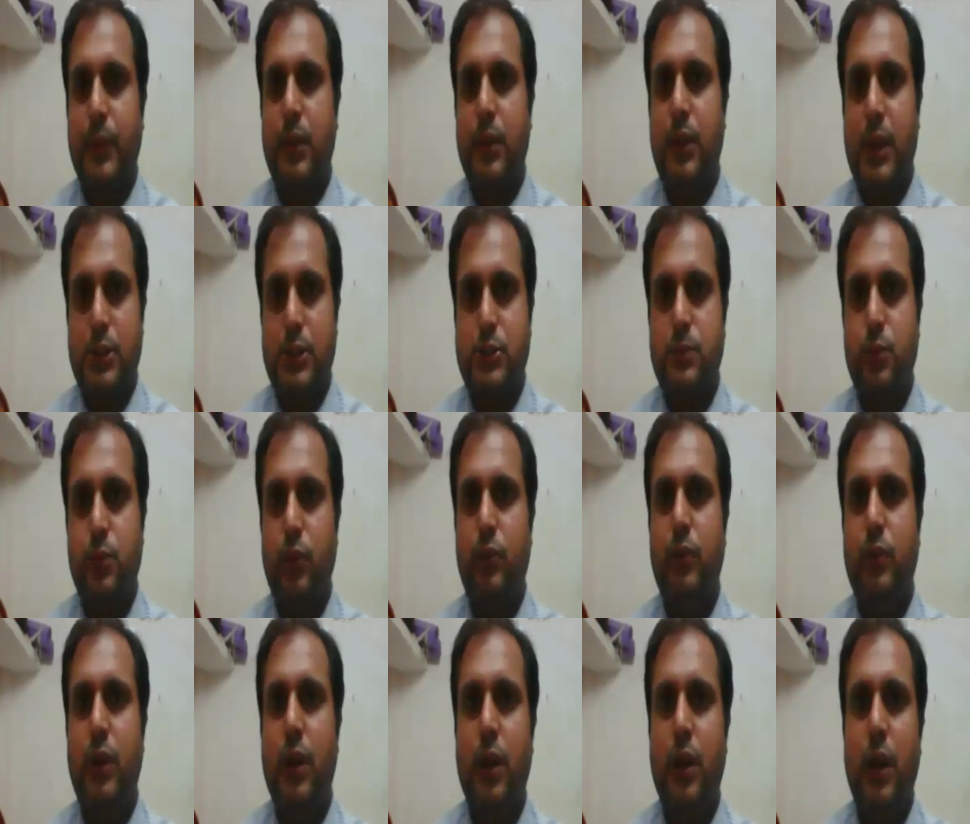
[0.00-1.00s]
Let's move.
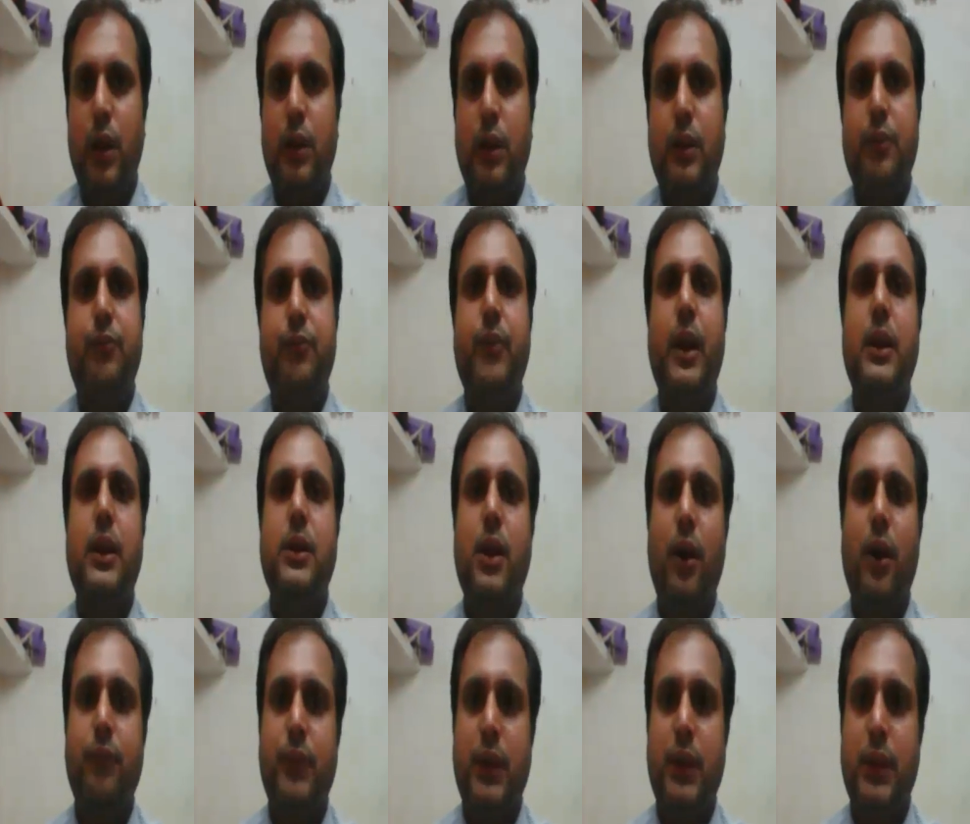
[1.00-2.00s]
The failure
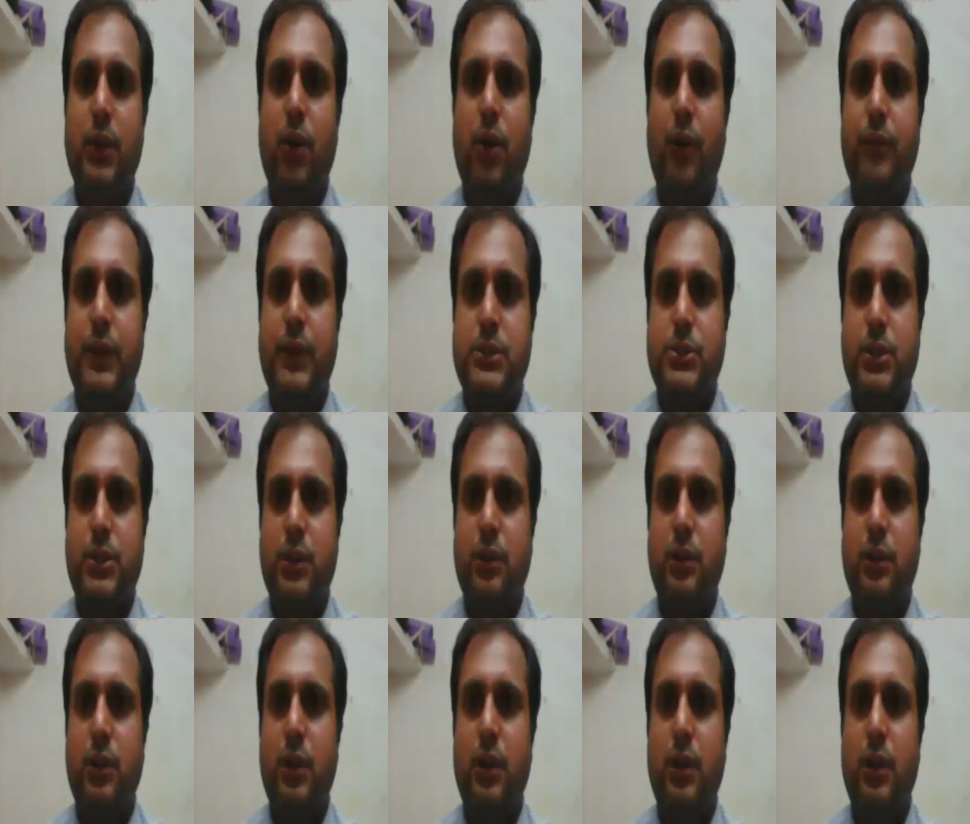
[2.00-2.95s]
of the League of Nations.